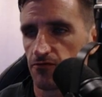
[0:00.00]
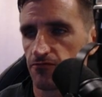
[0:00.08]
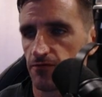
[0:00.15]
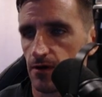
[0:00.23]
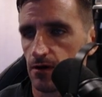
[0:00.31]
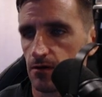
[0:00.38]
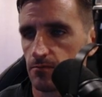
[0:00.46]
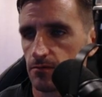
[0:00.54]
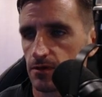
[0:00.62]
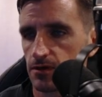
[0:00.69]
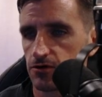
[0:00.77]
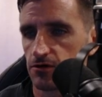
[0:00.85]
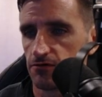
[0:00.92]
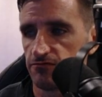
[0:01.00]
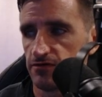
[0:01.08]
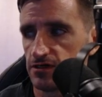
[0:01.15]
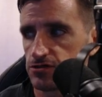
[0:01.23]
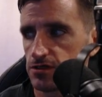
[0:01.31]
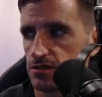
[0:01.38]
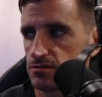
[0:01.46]
to farm
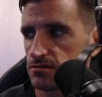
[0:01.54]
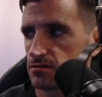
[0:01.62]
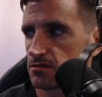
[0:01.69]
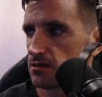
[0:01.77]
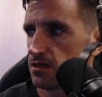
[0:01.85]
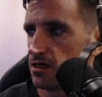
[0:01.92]
Gravicious